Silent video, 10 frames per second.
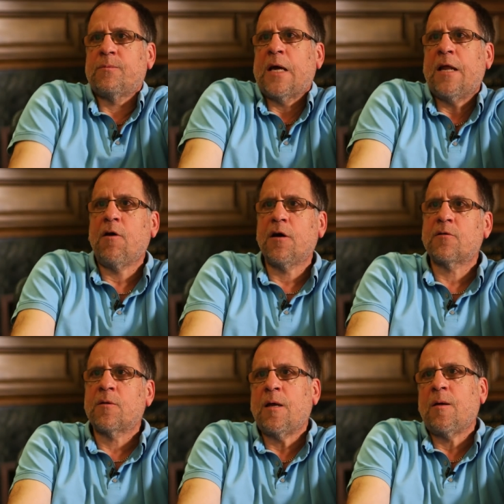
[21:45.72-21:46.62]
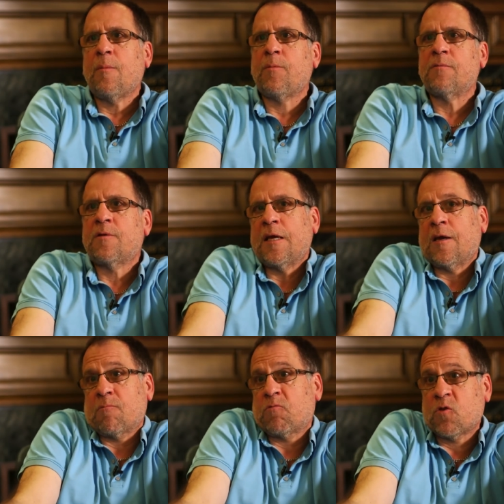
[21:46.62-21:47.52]
And not, and, but they
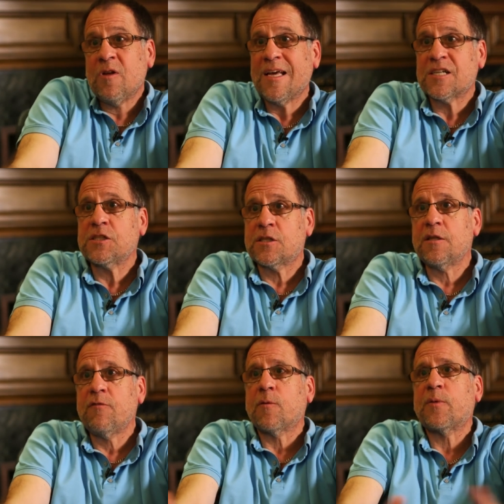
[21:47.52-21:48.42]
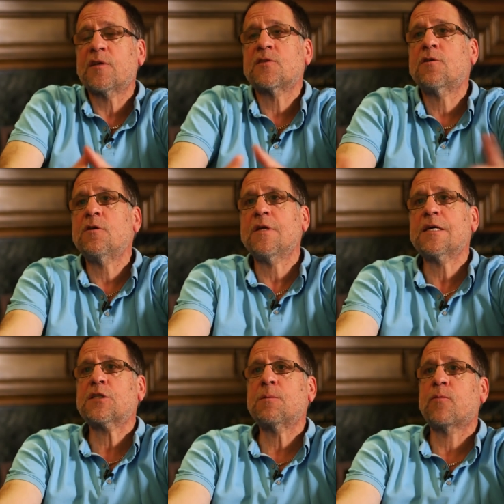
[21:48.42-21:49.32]
couldn't actually deliver it because they couldn't
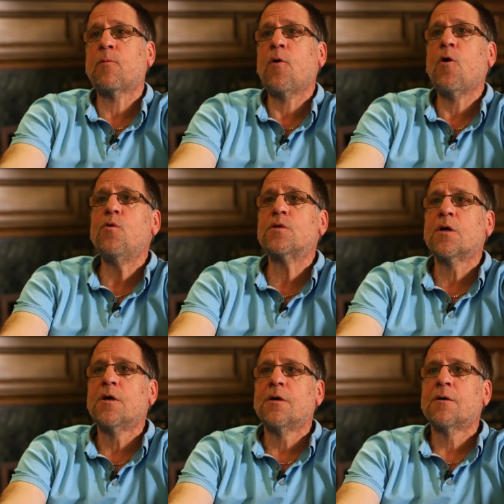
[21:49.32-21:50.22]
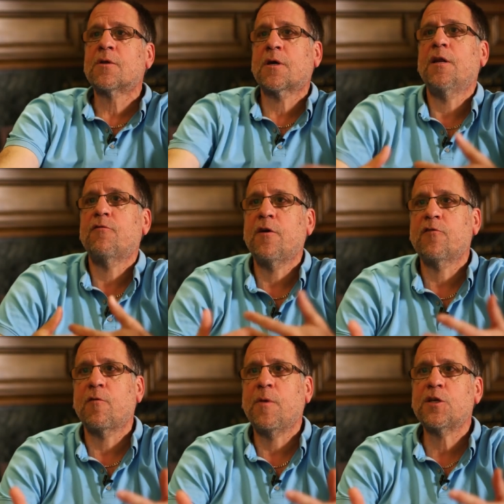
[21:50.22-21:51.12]
actually promote the kind of
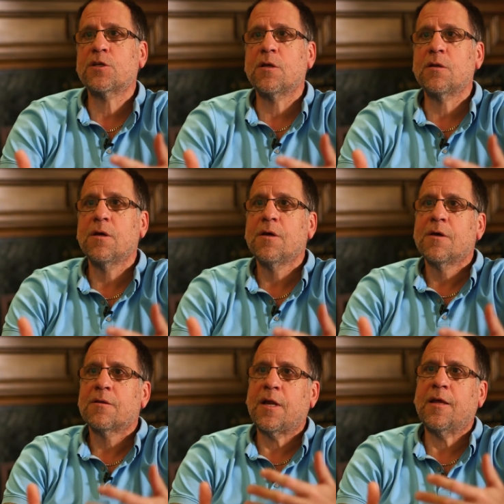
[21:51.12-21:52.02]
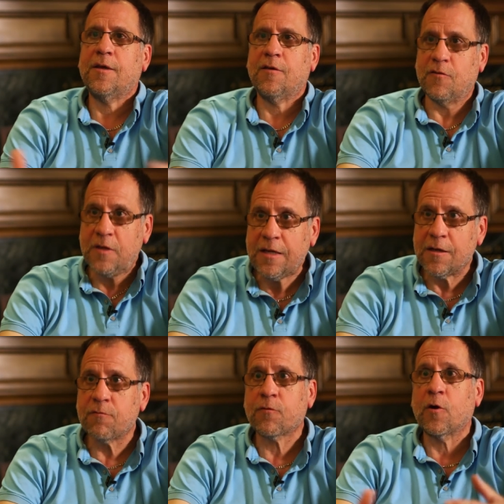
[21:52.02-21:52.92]
transformation that I think is
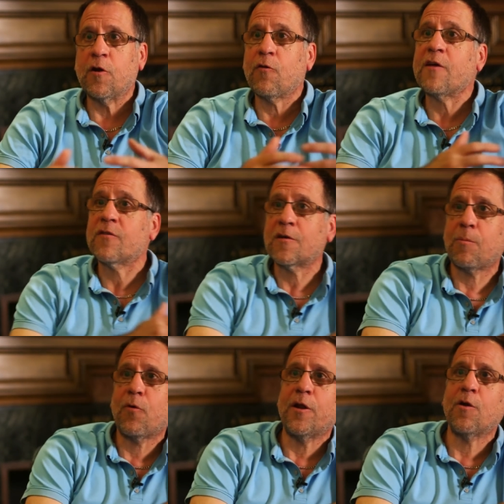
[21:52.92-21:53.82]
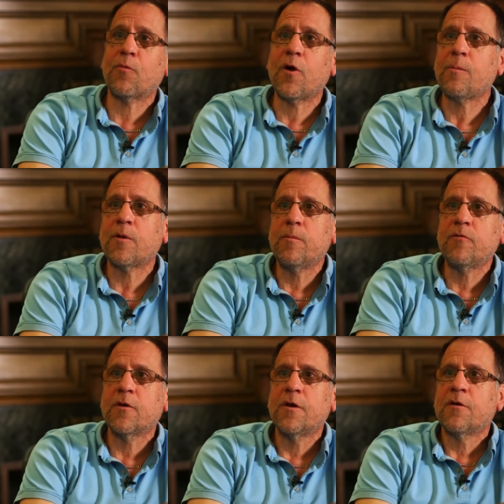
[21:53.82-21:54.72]
needed for addressing the perennial
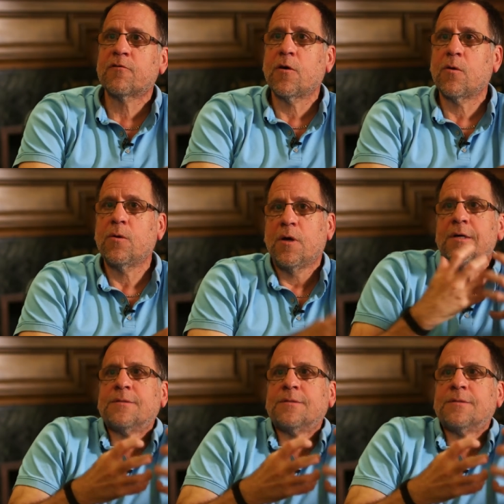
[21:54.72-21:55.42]
problems. So